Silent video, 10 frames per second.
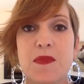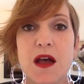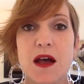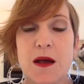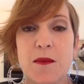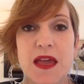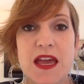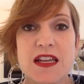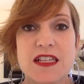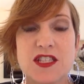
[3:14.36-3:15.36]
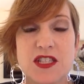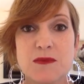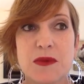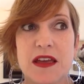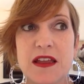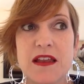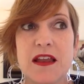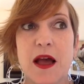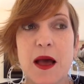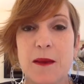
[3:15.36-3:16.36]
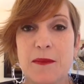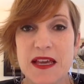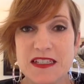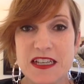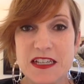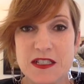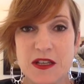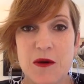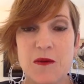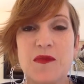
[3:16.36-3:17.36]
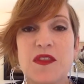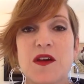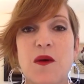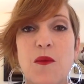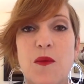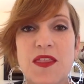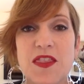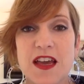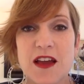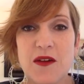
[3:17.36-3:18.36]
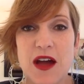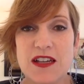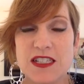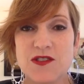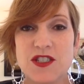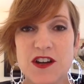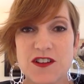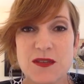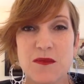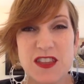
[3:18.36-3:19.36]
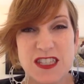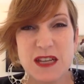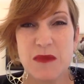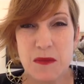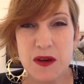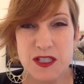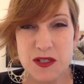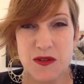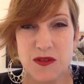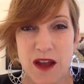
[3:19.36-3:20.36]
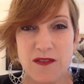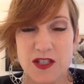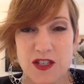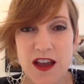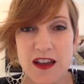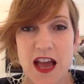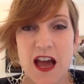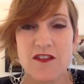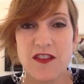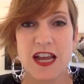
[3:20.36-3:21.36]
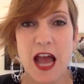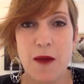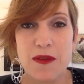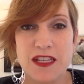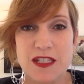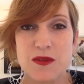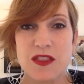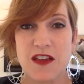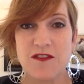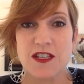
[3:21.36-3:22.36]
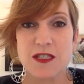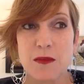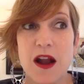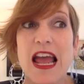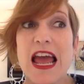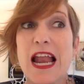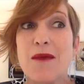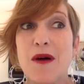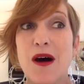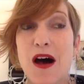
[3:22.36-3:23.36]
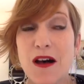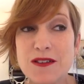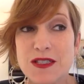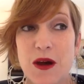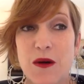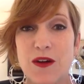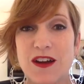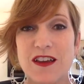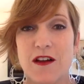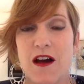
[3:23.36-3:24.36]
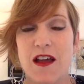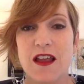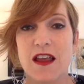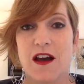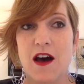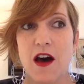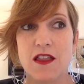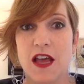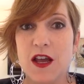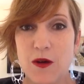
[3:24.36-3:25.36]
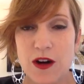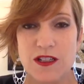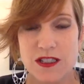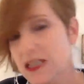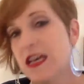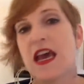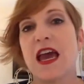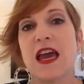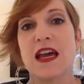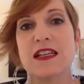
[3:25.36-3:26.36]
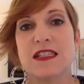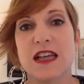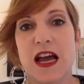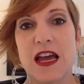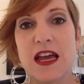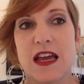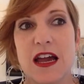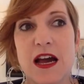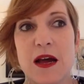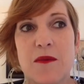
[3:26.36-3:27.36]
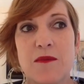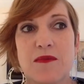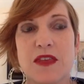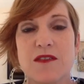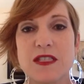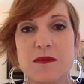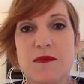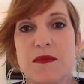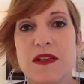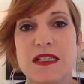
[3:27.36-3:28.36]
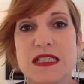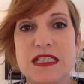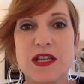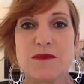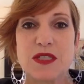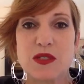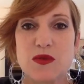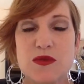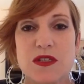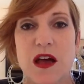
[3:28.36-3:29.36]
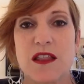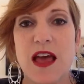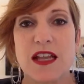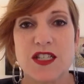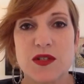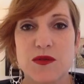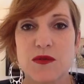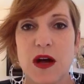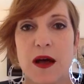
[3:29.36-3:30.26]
And it's just been amazing. So one thing I do share some of this in my book too, Thrive and Shine, How to Find Happiness When Life Falls Apart. And I'm also working on an online course, and I give some tips and tools on that too,